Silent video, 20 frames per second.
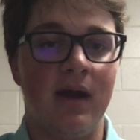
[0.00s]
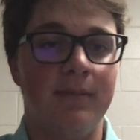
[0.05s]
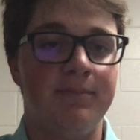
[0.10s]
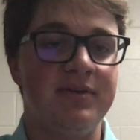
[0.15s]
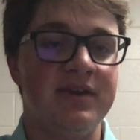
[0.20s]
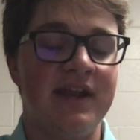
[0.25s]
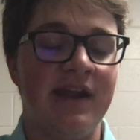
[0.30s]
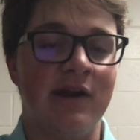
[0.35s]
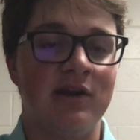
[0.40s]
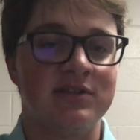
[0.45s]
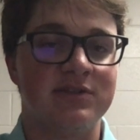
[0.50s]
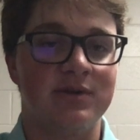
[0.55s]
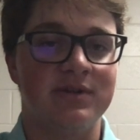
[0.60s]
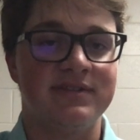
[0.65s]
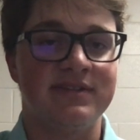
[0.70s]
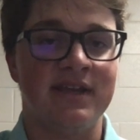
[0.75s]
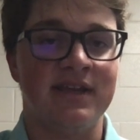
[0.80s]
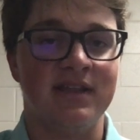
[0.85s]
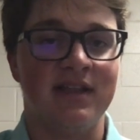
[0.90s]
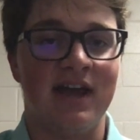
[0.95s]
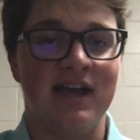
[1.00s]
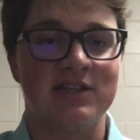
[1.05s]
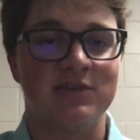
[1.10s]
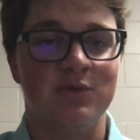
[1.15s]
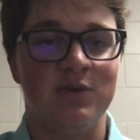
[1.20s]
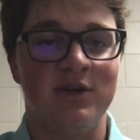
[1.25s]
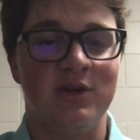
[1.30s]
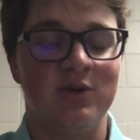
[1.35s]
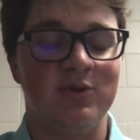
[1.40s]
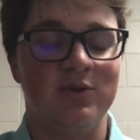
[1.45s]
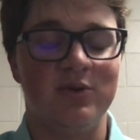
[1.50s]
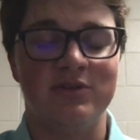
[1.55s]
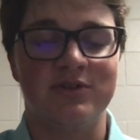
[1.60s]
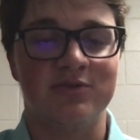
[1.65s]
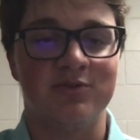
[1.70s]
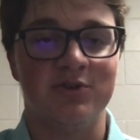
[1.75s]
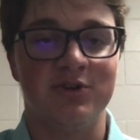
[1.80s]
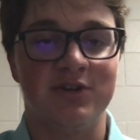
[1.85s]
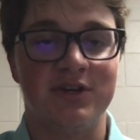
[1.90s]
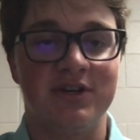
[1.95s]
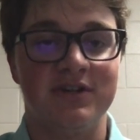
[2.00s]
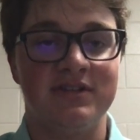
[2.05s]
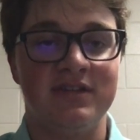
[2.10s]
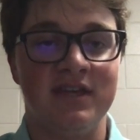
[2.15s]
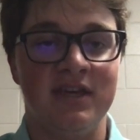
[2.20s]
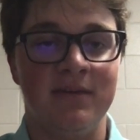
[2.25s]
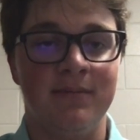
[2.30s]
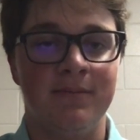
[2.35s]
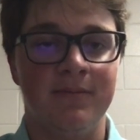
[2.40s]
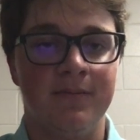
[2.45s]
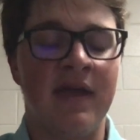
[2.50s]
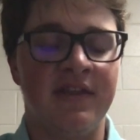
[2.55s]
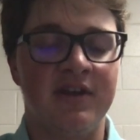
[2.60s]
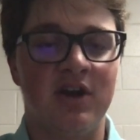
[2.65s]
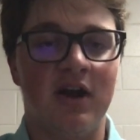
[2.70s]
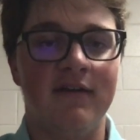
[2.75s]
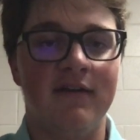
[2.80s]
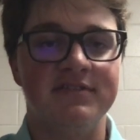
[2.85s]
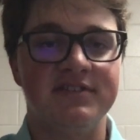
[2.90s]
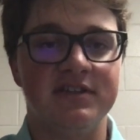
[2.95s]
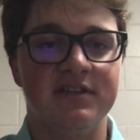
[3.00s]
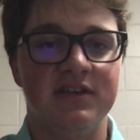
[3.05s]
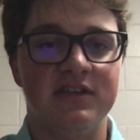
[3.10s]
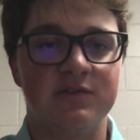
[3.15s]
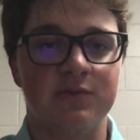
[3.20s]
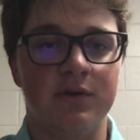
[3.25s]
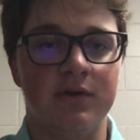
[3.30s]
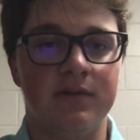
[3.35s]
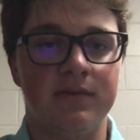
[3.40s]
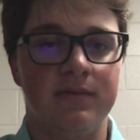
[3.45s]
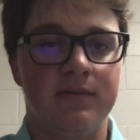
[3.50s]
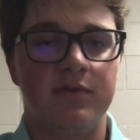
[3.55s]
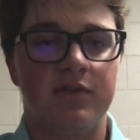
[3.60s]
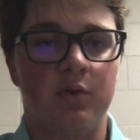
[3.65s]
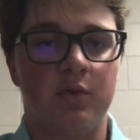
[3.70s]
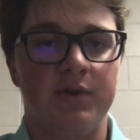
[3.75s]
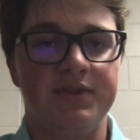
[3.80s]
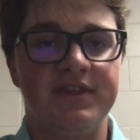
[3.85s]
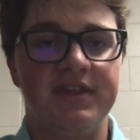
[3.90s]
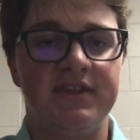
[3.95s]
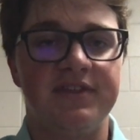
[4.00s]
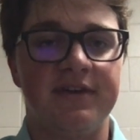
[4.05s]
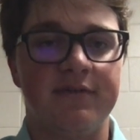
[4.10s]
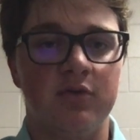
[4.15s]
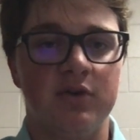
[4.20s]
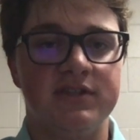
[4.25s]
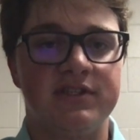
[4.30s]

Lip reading: Beat Arizona State last week, who's a really good team. And then obviously this one. The one thing that they really